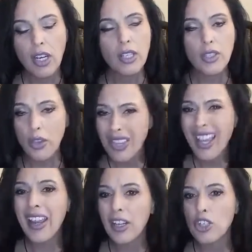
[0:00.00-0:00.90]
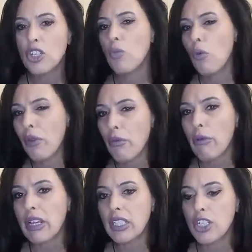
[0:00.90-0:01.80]
So that energy will be
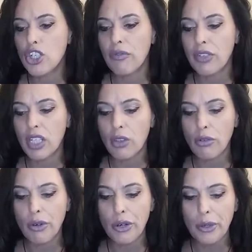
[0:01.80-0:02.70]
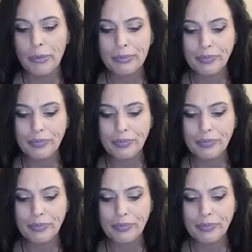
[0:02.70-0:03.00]
really shifting through.